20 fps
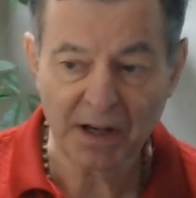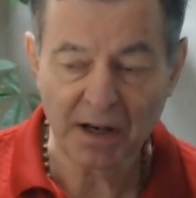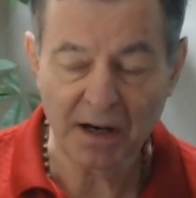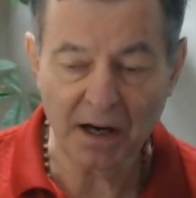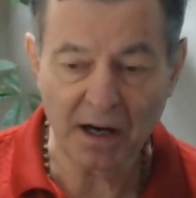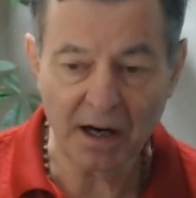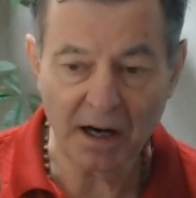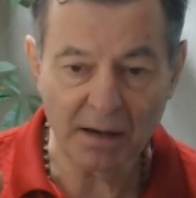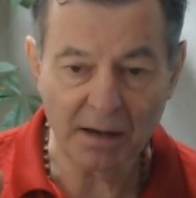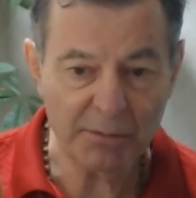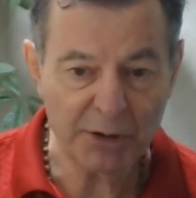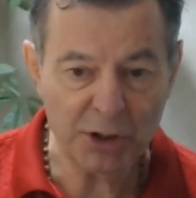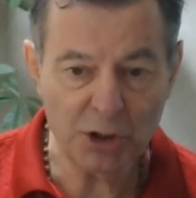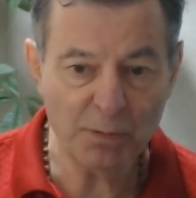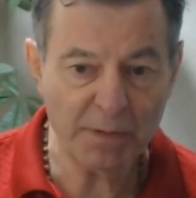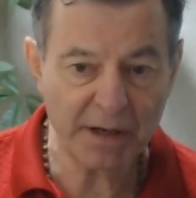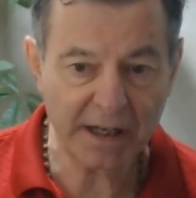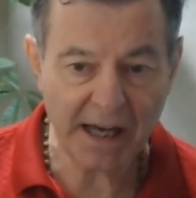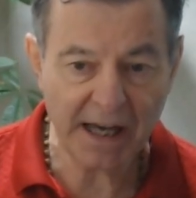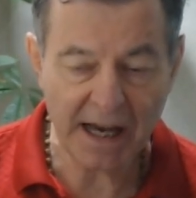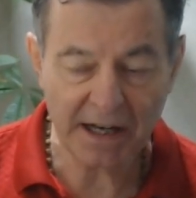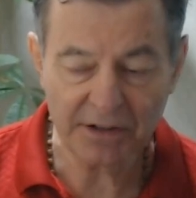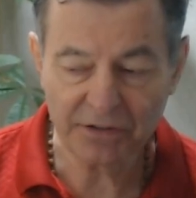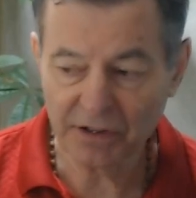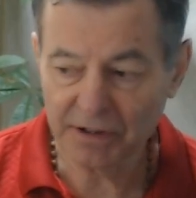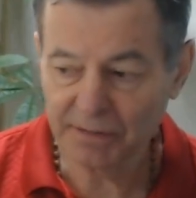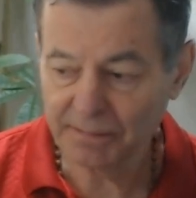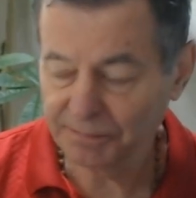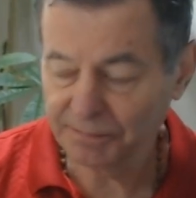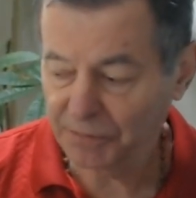Um, humic
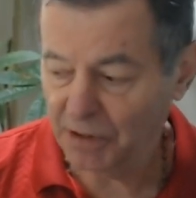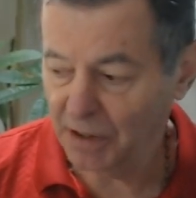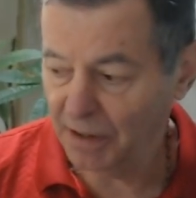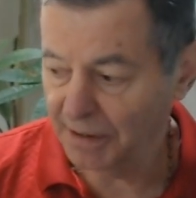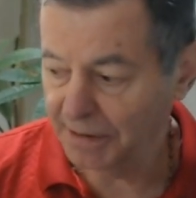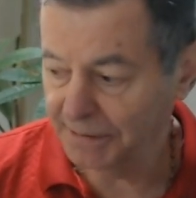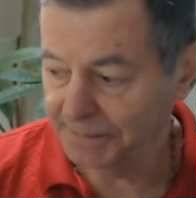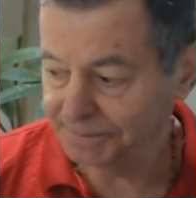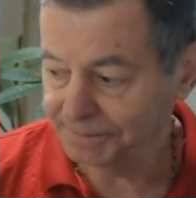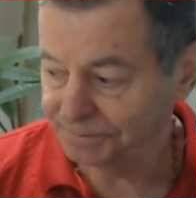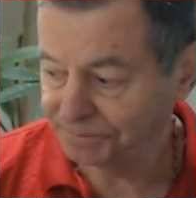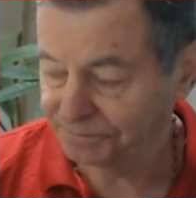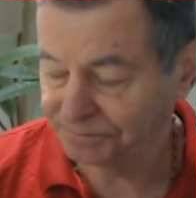acid, um,